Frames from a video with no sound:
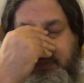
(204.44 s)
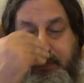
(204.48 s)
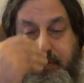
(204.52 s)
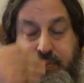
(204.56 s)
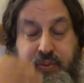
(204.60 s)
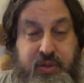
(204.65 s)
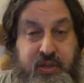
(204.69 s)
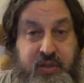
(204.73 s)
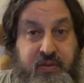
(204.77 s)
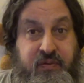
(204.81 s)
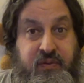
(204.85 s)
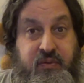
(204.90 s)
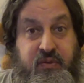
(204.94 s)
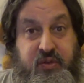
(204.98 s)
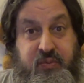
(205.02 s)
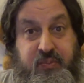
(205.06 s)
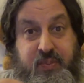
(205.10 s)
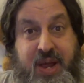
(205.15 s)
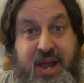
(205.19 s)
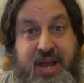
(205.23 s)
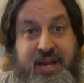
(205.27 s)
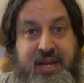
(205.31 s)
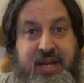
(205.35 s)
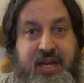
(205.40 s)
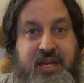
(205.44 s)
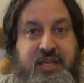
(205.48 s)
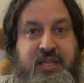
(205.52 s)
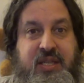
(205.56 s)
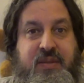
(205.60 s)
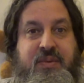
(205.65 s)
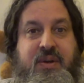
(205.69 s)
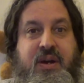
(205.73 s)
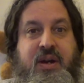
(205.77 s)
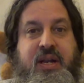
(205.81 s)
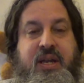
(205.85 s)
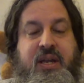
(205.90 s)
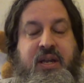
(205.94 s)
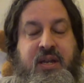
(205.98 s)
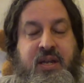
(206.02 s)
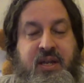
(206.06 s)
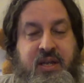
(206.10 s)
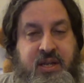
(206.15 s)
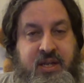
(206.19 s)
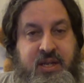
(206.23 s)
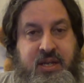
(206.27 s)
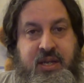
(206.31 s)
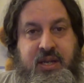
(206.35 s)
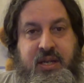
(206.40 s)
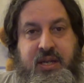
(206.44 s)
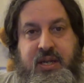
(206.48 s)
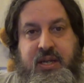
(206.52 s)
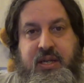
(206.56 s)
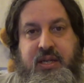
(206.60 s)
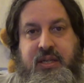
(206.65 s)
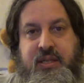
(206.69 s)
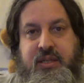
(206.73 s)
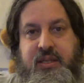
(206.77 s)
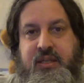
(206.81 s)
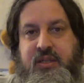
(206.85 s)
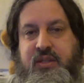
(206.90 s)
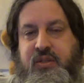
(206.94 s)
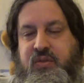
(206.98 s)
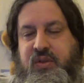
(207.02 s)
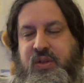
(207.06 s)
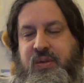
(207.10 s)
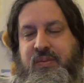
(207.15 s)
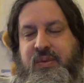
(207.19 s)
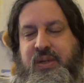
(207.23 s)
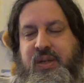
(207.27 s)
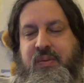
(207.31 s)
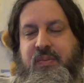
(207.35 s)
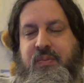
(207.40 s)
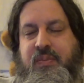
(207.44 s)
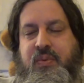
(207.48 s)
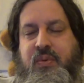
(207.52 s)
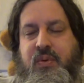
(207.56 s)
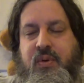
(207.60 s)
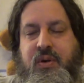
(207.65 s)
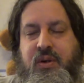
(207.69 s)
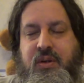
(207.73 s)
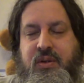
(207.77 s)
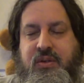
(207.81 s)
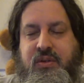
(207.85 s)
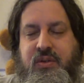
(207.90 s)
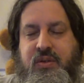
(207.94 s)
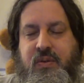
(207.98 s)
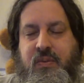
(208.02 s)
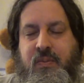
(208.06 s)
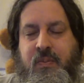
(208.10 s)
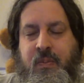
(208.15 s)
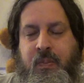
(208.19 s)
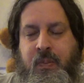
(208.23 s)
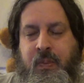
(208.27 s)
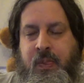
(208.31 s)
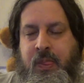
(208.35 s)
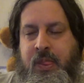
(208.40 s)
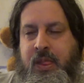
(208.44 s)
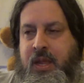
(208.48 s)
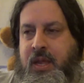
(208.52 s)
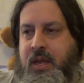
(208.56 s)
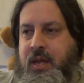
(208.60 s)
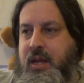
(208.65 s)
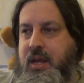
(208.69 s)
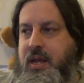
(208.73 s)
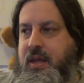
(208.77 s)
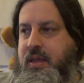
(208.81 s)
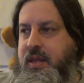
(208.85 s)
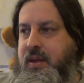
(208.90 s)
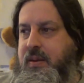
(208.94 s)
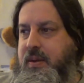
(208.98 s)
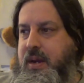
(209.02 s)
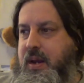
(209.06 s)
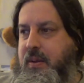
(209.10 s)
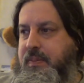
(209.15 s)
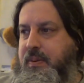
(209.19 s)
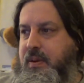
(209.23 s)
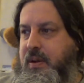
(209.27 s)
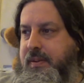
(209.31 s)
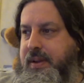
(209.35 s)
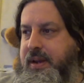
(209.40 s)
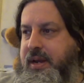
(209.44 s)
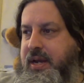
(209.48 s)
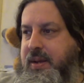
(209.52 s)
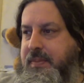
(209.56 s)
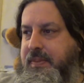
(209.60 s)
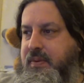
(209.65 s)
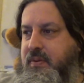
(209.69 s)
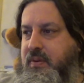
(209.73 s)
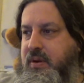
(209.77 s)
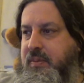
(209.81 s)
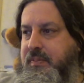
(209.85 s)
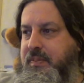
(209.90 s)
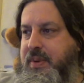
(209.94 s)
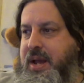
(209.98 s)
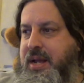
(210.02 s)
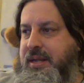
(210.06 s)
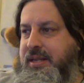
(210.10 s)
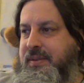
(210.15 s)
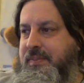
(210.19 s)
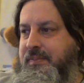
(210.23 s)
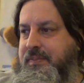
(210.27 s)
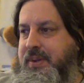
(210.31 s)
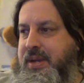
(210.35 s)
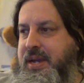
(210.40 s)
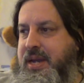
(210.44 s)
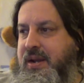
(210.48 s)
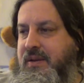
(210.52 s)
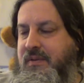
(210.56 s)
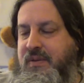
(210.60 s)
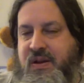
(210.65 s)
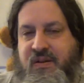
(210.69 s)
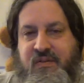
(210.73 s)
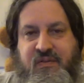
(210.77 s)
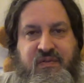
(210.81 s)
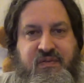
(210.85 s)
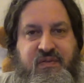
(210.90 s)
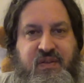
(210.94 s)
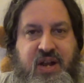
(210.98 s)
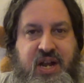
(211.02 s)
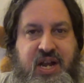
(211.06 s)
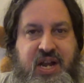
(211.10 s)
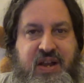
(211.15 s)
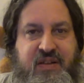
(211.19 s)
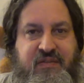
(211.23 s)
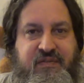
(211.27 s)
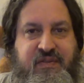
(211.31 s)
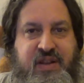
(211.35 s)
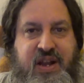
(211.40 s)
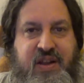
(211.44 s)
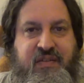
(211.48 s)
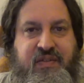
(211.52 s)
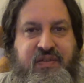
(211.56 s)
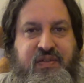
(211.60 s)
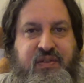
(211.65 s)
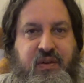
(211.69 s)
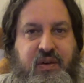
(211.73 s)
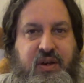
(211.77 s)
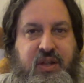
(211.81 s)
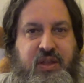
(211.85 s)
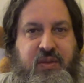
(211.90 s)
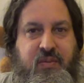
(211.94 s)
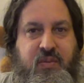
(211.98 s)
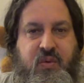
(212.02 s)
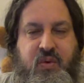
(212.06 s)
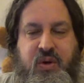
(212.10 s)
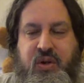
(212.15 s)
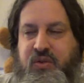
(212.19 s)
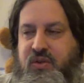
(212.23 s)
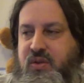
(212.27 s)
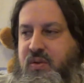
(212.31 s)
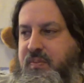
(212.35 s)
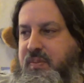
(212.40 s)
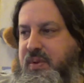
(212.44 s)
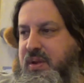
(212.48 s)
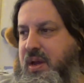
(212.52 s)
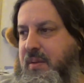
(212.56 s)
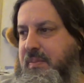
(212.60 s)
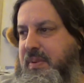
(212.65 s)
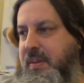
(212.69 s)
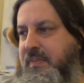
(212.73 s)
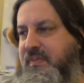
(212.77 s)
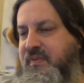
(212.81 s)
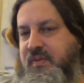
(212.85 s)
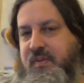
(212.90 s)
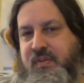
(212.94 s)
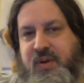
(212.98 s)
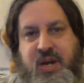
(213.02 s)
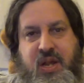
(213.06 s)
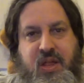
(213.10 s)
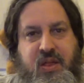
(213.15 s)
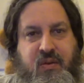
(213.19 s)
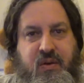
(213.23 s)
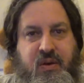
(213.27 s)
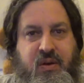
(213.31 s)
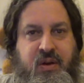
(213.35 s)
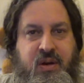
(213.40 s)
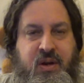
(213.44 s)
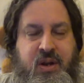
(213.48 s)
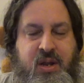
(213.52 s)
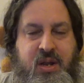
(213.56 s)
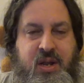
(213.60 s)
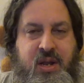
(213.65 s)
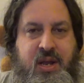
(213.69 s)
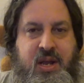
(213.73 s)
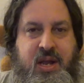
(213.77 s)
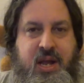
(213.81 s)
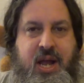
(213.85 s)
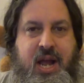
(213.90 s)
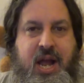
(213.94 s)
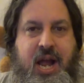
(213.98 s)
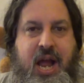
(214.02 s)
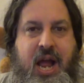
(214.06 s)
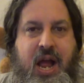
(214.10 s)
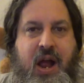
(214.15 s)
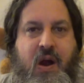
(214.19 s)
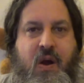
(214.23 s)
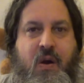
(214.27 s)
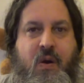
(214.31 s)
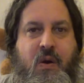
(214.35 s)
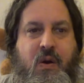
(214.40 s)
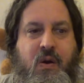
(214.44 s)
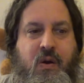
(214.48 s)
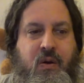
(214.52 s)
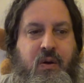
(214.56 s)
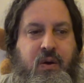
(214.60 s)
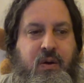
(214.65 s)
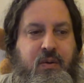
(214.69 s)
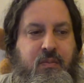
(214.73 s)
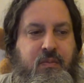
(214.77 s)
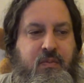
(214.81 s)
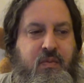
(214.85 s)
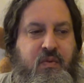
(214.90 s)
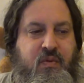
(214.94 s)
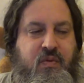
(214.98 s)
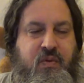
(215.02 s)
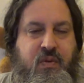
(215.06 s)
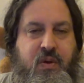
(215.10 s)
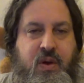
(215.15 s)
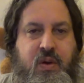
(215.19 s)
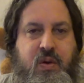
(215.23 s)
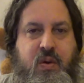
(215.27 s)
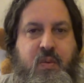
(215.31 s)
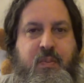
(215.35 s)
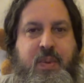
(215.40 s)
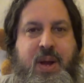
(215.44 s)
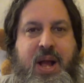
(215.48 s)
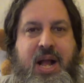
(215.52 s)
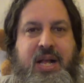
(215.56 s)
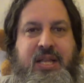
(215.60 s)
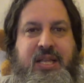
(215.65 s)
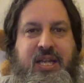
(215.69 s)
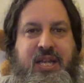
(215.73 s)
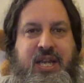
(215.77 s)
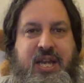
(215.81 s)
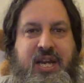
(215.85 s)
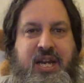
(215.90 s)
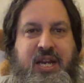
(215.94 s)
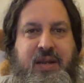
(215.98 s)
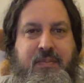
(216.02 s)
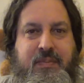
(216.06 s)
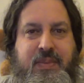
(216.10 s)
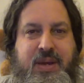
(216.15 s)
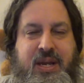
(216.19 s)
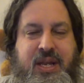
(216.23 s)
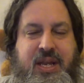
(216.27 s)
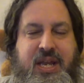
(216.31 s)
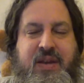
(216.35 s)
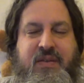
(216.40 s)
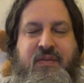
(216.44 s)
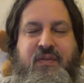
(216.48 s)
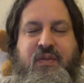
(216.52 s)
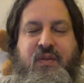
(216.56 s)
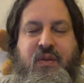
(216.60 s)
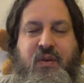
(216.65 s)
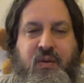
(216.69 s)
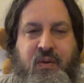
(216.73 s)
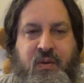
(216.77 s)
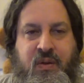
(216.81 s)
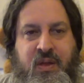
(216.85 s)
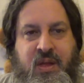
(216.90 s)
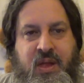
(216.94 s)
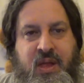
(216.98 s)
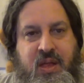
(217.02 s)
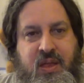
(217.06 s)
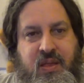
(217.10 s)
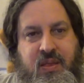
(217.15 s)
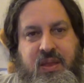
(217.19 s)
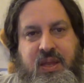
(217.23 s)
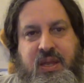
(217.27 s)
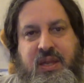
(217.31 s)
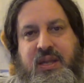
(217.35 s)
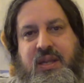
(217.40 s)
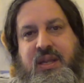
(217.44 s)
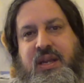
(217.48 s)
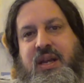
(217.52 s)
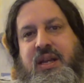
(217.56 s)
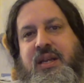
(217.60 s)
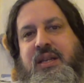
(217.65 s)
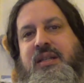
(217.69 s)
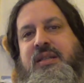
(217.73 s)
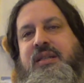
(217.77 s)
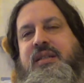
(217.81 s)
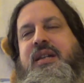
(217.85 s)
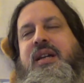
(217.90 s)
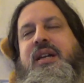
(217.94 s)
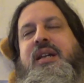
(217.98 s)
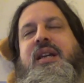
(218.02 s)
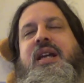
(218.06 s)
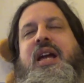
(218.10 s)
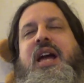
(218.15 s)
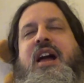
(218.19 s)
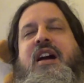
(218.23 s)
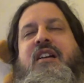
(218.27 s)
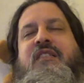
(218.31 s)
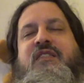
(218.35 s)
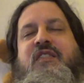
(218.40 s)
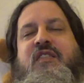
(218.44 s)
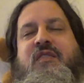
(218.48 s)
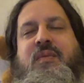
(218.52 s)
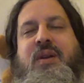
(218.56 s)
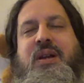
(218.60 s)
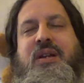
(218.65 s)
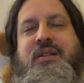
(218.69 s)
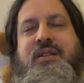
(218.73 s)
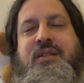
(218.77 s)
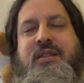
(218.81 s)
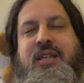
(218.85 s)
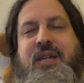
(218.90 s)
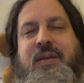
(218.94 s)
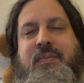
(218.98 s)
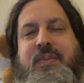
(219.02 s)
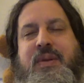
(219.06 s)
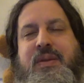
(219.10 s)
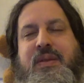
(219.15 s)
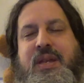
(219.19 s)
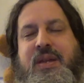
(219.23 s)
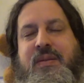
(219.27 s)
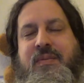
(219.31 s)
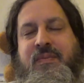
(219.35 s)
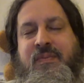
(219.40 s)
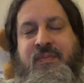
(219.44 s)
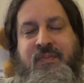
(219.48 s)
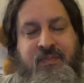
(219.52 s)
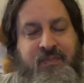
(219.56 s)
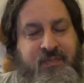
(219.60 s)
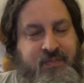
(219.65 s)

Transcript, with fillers: putting the fluids back into the body is extremely important. So, and then I'll probably end up going back to bed around five five thirty in the morning. So I'll be up for another hour before I go back to getting to bed again for the uh, second half of my sleep, and then